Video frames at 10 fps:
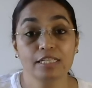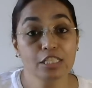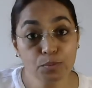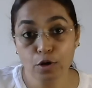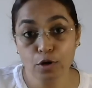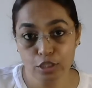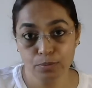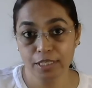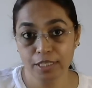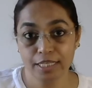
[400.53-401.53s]

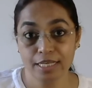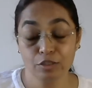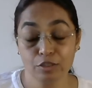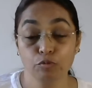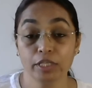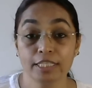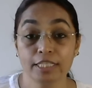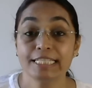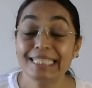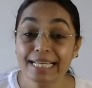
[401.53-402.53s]
responsibilities with
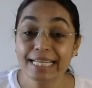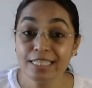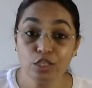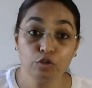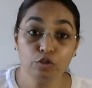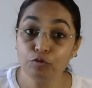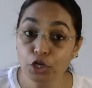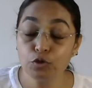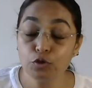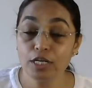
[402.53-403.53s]
sense of
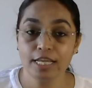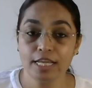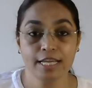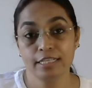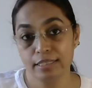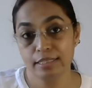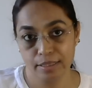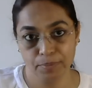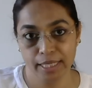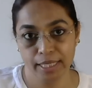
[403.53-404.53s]
duty and
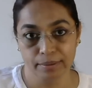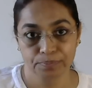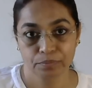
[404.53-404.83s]
discipline.